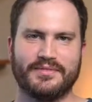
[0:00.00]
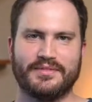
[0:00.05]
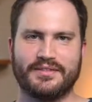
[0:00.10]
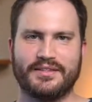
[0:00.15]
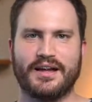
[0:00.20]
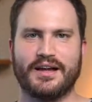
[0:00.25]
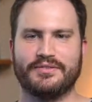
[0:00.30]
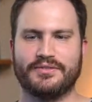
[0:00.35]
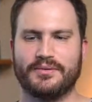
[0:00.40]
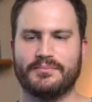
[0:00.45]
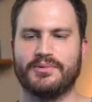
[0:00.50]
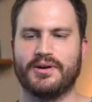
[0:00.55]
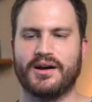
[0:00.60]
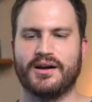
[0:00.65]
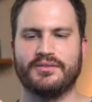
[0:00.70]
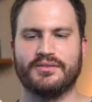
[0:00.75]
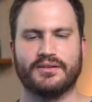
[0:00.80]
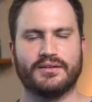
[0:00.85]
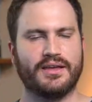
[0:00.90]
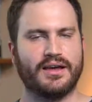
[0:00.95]
Not
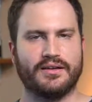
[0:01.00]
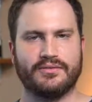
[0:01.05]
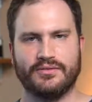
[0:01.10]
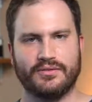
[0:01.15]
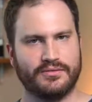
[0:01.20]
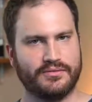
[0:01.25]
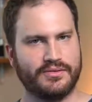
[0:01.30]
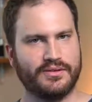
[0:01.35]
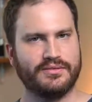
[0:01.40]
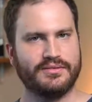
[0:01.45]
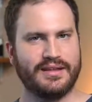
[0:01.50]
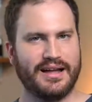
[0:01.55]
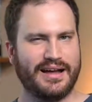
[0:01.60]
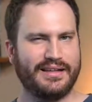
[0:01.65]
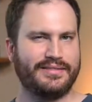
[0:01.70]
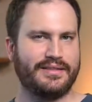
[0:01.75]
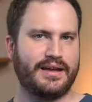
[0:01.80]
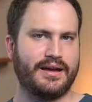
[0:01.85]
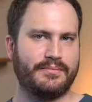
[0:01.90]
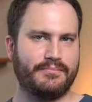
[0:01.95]
surprising. Yeah, so
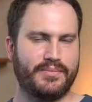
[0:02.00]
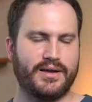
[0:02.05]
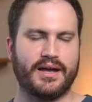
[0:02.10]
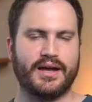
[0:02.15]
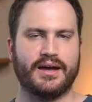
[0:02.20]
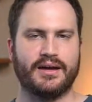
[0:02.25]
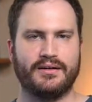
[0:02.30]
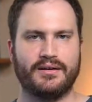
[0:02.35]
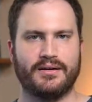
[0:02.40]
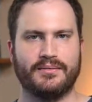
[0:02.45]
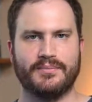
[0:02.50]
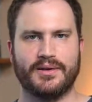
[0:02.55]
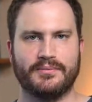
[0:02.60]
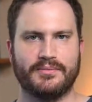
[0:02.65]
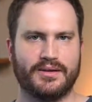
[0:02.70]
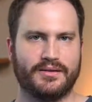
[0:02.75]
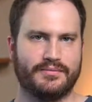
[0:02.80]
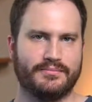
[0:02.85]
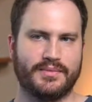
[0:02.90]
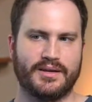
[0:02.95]
not that bad.
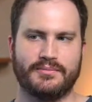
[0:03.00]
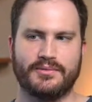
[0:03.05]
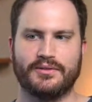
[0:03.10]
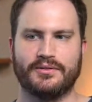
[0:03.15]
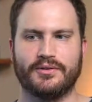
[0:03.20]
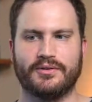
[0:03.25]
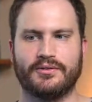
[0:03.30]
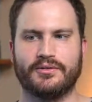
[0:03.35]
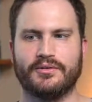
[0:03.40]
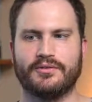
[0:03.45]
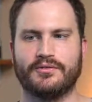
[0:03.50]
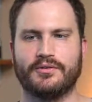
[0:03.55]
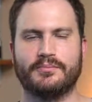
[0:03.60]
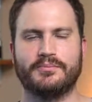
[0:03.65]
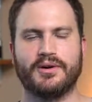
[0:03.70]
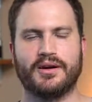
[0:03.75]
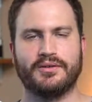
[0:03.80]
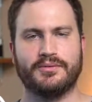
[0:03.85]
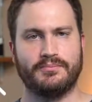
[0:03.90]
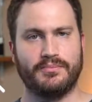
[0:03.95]
Maybe a little
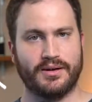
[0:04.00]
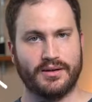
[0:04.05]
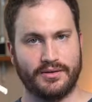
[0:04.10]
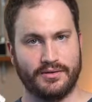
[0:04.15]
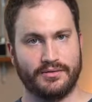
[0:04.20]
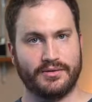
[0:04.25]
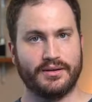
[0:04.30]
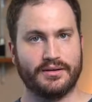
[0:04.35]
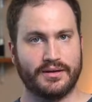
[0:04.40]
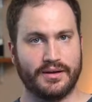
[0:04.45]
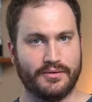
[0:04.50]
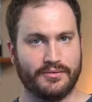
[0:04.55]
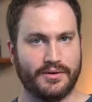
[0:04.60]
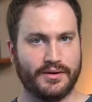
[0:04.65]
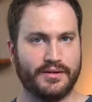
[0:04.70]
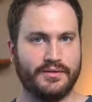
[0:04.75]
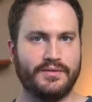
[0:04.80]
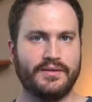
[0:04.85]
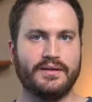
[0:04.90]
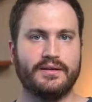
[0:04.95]
overpriced, but you can get
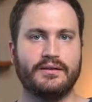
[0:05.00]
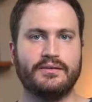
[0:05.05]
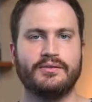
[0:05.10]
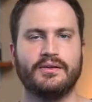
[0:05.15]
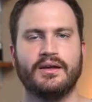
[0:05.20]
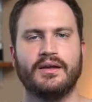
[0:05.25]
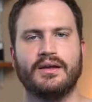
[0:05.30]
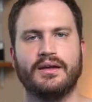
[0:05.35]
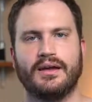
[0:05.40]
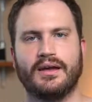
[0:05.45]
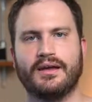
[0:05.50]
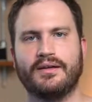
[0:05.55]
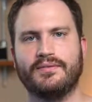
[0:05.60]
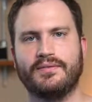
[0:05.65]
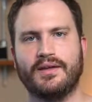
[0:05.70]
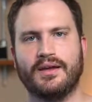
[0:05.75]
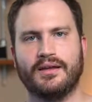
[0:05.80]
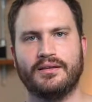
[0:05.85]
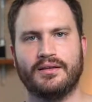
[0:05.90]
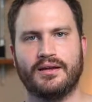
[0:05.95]
one of these
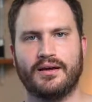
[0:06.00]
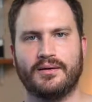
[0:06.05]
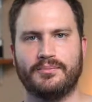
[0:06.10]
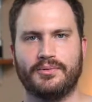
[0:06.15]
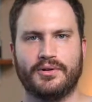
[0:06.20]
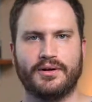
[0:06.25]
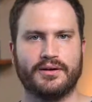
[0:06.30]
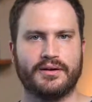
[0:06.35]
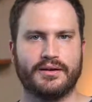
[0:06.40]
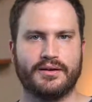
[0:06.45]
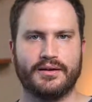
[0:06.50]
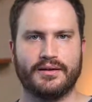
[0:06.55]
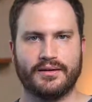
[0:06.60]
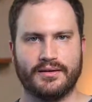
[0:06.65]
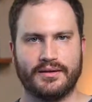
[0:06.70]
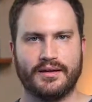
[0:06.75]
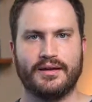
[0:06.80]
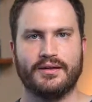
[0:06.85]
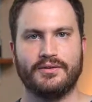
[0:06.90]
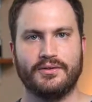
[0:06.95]
and then plug it
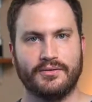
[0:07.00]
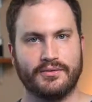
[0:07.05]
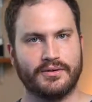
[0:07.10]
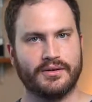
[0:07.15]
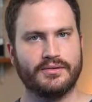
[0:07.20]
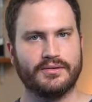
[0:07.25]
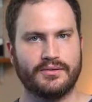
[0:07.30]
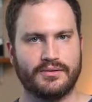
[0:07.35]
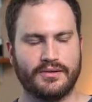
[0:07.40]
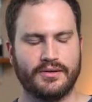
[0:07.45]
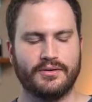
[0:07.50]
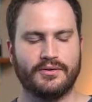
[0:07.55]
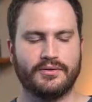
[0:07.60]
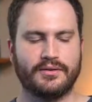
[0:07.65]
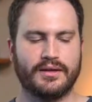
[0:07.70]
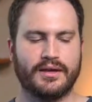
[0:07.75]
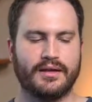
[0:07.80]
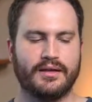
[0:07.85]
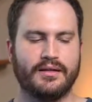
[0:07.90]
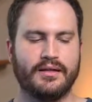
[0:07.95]
in, and you can still
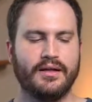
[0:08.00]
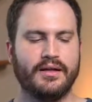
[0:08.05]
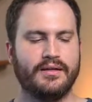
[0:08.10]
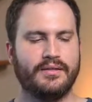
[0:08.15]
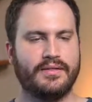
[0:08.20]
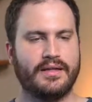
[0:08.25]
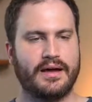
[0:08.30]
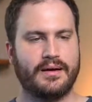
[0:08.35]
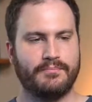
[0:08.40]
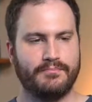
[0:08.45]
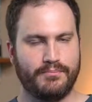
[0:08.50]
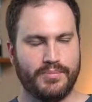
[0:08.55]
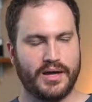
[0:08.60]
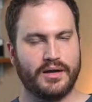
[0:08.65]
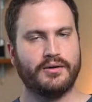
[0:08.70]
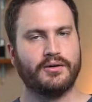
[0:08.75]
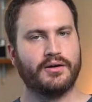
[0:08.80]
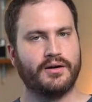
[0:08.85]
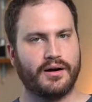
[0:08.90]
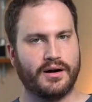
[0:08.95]
get that
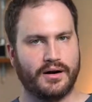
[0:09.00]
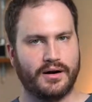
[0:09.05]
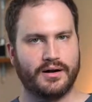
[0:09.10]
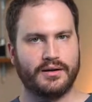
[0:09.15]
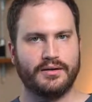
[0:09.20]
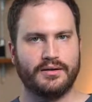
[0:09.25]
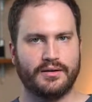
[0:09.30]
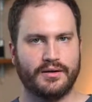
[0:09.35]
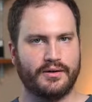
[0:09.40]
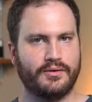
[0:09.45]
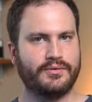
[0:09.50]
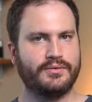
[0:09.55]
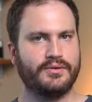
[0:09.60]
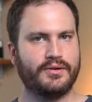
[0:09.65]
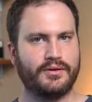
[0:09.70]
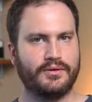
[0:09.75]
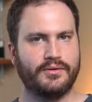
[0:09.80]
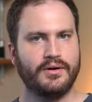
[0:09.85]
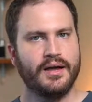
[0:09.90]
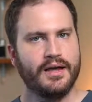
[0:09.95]
better audio.
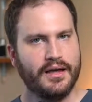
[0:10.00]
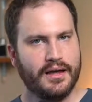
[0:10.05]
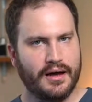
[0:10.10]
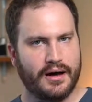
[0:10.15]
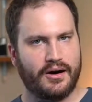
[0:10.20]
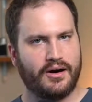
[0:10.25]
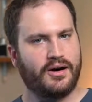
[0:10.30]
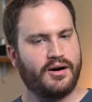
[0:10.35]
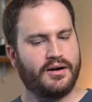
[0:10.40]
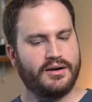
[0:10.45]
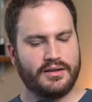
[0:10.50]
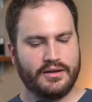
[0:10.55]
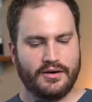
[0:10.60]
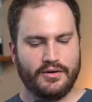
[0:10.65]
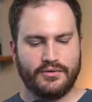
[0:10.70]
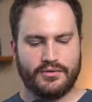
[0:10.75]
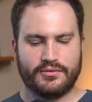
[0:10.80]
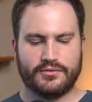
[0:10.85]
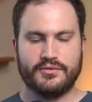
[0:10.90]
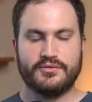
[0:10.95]
So
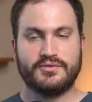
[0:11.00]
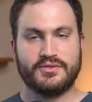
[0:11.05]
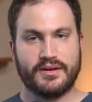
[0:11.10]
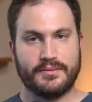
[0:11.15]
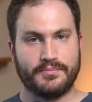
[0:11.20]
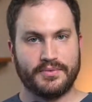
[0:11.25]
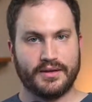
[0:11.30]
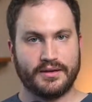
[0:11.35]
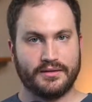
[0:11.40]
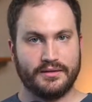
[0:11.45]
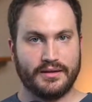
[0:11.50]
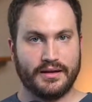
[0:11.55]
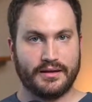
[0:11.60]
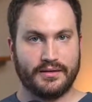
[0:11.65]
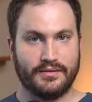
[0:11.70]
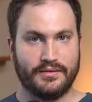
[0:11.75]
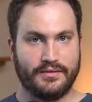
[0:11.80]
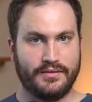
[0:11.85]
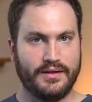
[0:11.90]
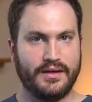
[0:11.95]
audio through something
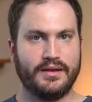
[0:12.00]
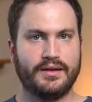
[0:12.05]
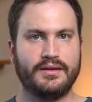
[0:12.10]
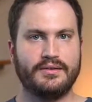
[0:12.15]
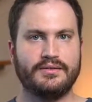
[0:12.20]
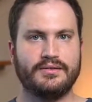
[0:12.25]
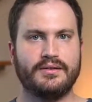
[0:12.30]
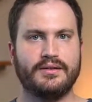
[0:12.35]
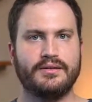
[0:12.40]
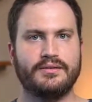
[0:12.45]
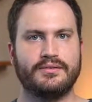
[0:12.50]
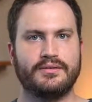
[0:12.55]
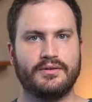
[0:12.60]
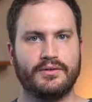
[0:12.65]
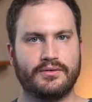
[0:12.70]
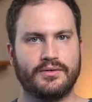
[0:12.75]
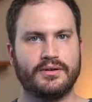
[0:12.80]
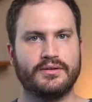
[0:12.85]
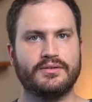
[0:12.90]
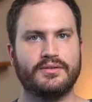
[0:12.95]
like this is
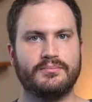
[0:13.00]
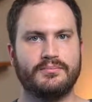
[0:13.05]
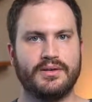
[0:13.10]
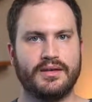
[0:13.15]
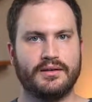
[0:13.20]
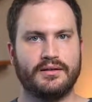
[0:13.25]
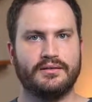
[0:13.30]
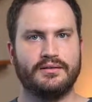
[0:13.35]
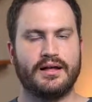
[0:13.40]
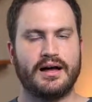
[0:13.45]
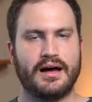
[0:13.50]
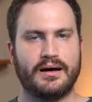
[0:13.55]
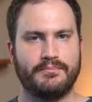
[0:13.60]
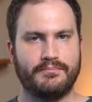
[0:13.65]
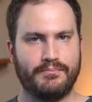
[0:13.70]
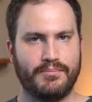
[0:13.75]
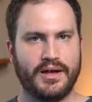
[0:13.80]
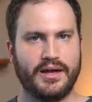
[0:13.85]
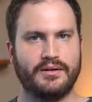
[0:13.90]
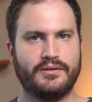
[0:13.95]
going to be a
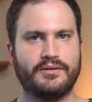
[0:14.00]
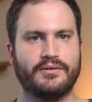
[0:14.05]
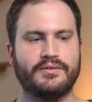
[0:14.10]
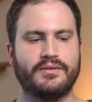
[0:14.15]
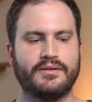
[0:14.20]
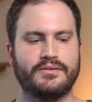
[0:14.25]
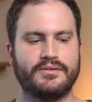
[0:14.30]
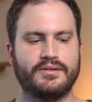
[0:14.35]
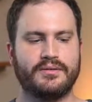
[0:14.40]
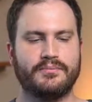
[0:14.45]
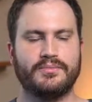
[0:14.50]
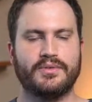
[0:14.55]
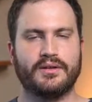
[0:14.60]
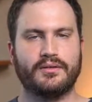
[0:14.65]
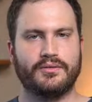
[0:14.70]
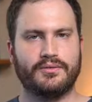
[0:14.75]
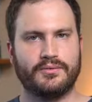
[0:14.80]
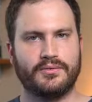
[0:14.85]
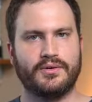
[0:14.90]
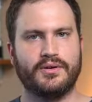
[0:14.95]
lot better than
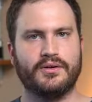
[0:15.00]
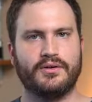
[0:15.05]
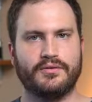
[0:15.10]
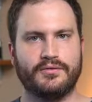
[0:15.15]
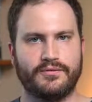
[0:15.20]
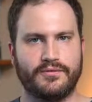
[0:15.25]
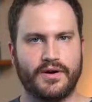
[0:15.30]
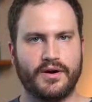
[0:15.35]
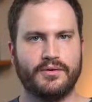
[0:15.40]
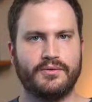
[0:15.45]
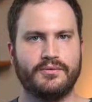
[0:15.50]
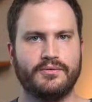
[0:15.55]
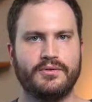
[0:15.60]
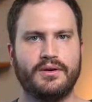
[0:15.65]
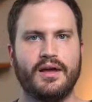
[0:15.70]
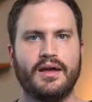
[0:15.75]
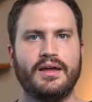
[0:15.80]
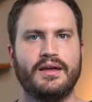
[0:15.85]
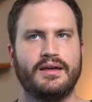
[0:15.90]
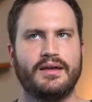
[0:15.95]
something through your
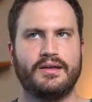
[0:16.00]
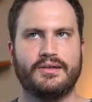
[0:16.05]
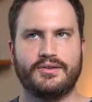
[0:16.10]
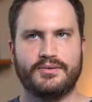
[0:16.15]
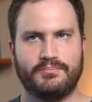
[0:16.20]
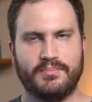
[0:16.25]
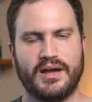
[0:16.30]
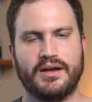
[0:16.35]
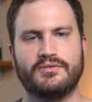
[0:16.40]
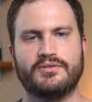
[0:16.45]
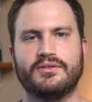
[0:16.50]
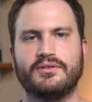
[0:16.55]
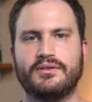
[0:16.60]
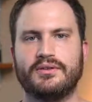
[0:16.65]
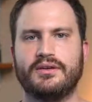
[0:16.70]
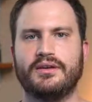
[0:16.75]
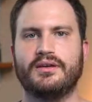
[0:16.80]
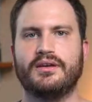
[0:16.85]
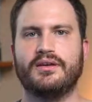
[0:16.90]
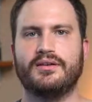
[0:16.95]
phone,
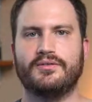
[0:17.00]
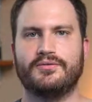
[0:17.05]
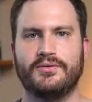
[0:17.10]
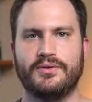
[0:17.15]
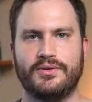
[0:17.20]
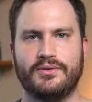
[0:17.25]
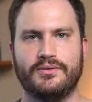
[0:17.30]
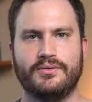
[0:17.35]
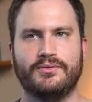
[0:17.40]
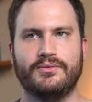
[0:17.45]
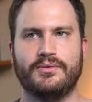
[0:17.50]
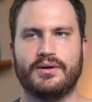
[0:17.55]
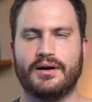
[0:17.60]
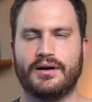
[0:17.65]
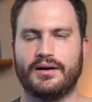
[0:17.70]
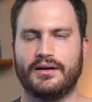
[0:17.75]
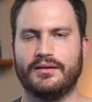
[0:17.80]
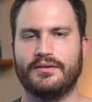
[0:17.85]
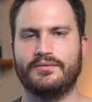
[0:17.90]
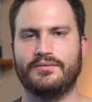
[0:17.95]
especially if
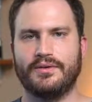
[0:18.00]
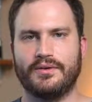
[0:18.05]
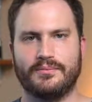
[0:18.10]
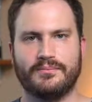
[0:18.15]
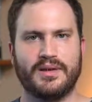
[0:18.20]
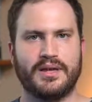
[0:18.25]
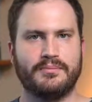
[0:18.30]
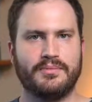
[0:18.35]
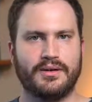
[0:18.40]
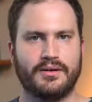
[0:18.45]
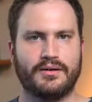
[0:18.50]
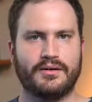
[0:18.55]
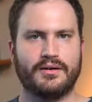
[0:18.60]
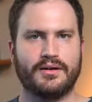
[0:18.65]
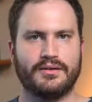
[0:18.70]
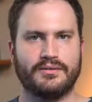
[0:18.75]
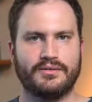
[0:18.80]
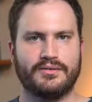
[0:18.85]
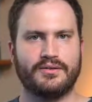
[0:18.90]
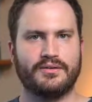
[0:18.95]
you maybe are
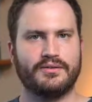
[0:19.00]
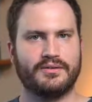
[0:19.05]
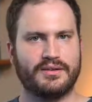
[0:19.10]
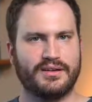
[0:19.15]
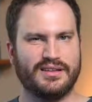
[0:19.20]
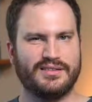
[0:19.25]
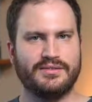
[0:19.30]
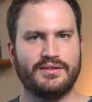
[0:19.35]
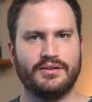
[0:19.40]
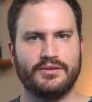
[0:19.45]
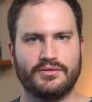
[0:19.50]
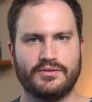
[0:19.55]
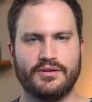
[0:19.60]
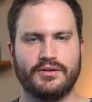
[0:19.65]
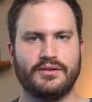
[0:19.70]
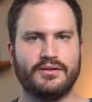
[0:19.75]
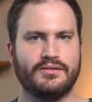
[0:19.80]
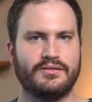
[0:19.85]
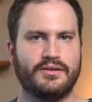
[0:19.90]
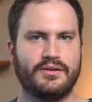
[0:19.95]
in certain
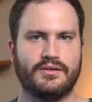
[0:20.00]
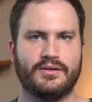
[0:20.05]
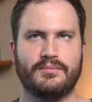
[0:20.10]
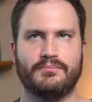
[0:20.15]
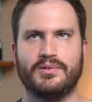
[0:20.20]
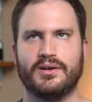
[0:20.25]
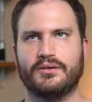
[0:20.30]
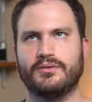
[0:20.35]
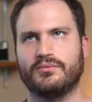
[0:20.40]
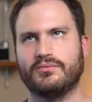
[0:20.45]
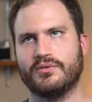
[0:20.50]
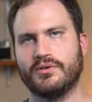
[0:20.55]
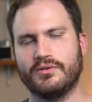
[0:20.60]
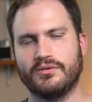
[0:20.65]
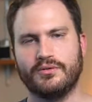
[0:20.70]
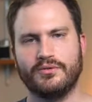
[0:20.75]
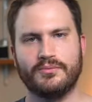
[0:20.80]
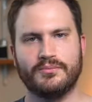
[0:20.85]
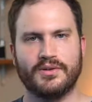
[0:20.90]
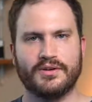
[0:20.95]
conditions, you're in a big
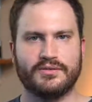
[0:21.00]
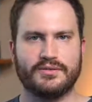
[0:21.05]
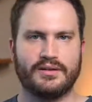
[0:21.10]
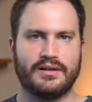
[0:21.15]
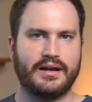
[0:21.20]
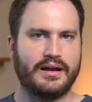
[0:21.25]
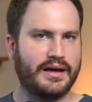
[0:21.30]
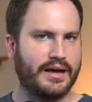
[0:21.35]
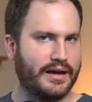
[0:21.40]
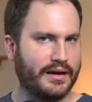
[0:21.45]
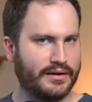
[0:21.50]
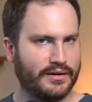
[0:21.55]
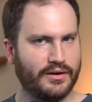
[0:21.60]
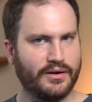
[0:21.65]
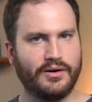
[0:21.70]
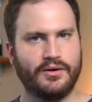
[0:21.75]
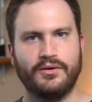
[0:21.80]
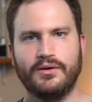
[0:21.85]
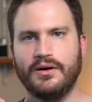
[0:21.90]
room, there's a lot of echo.